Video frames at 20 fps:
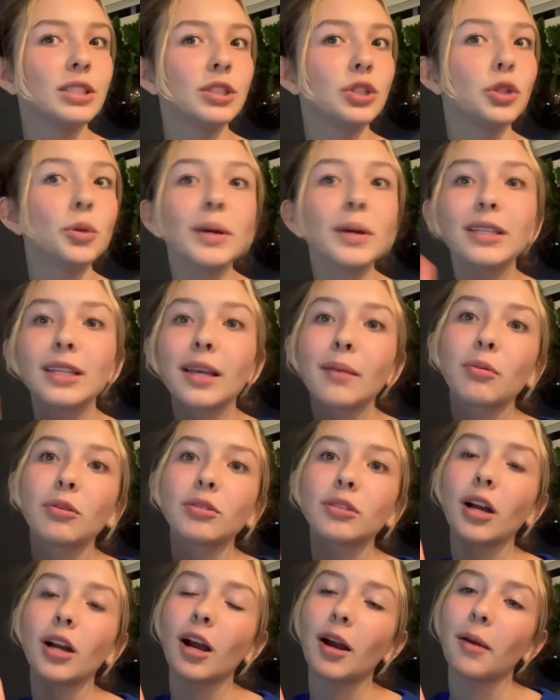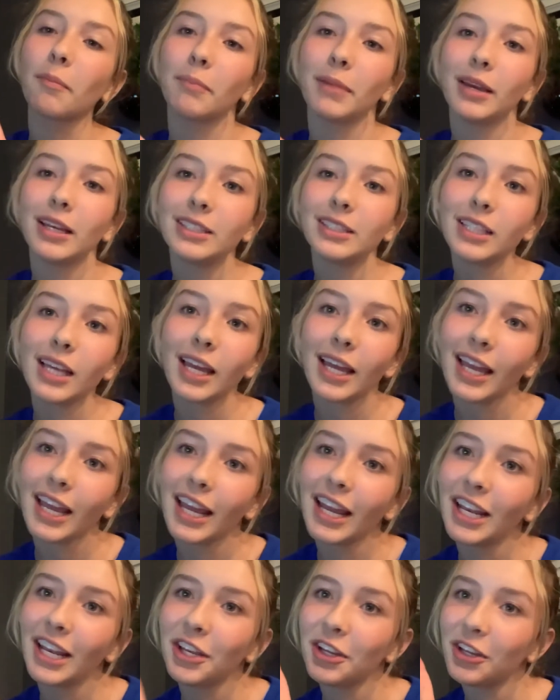examples are pizza
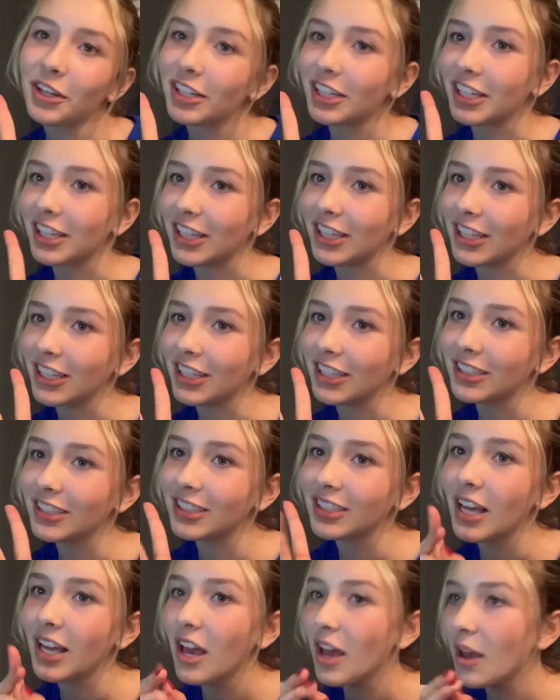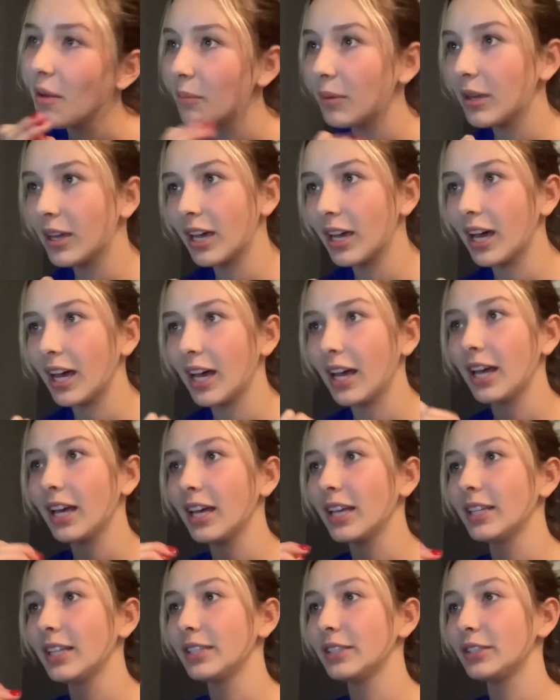and cookies,
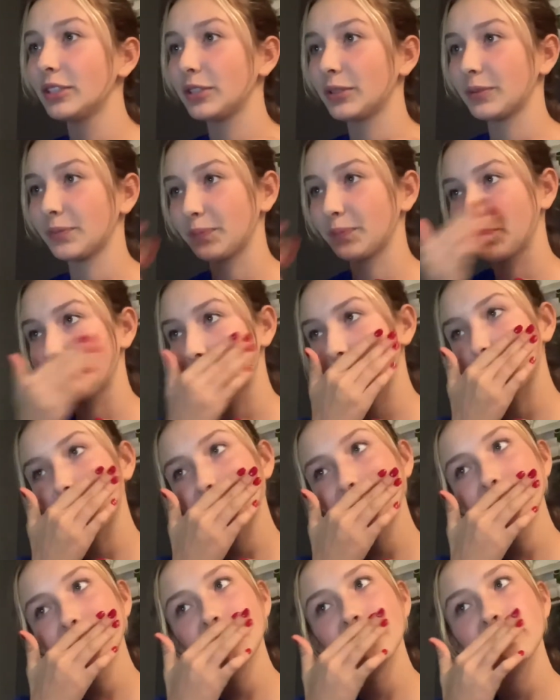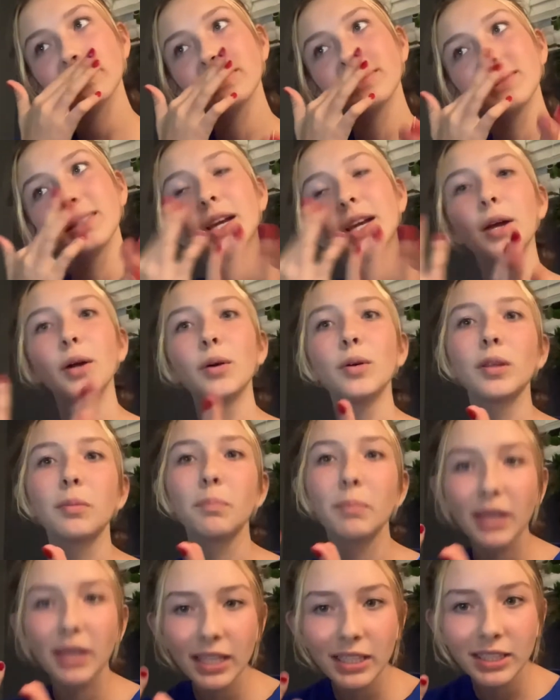because with
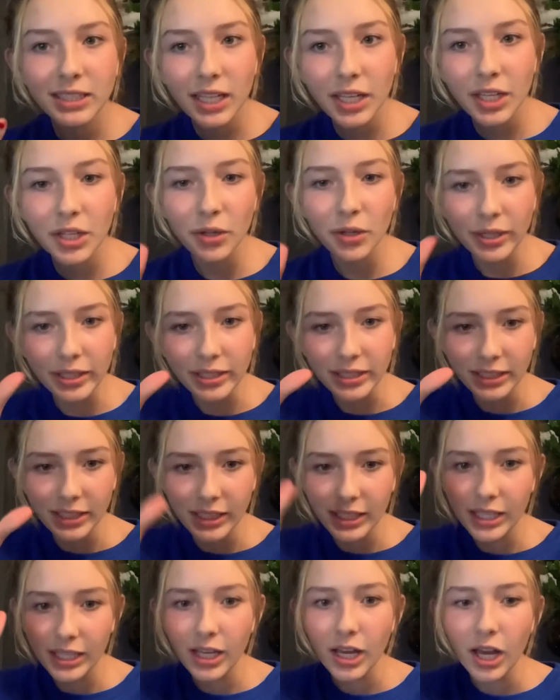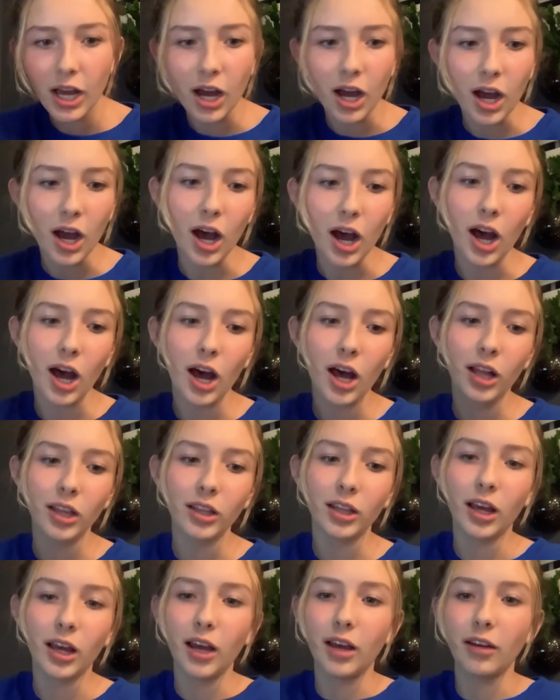pizza you could see
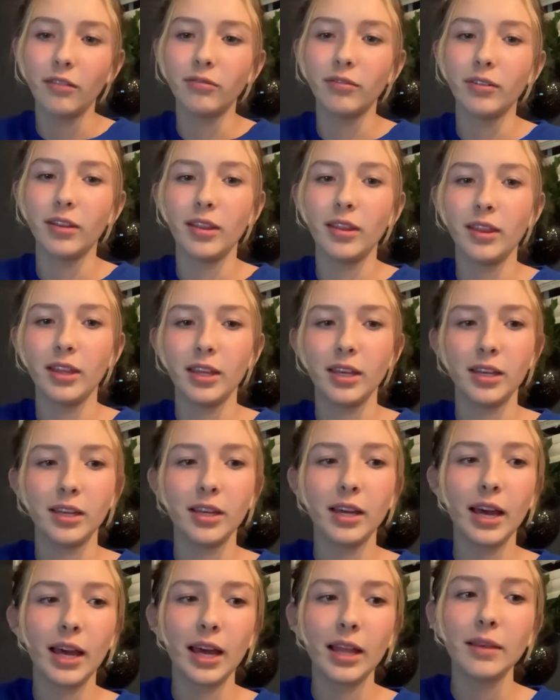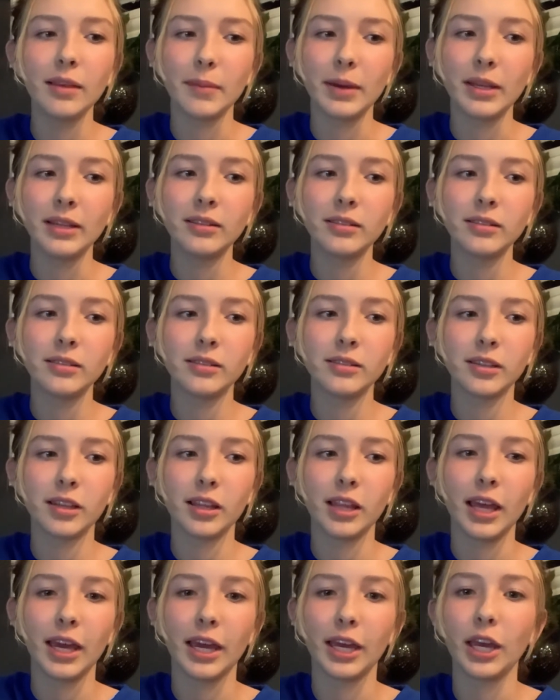all of the elements,
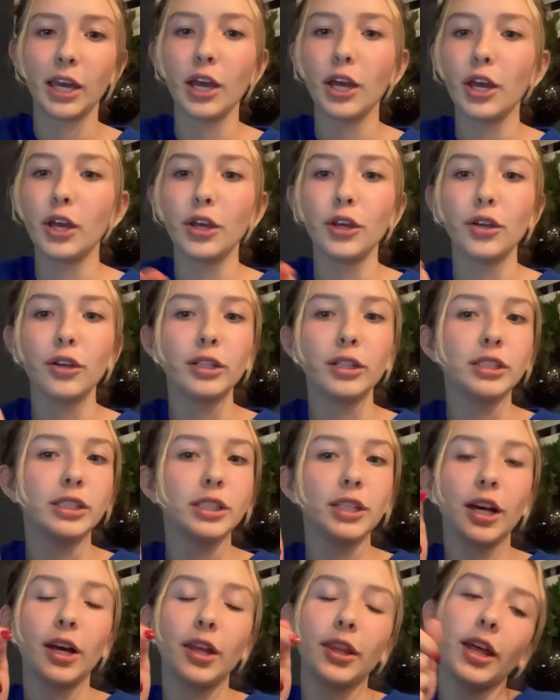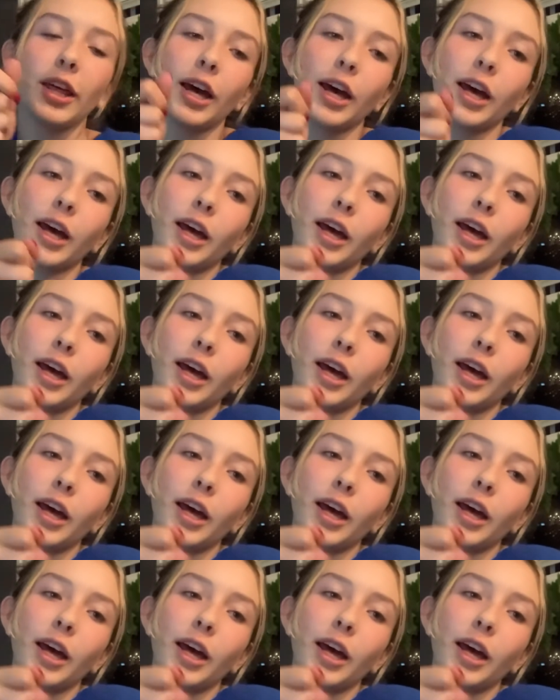like you could see all the,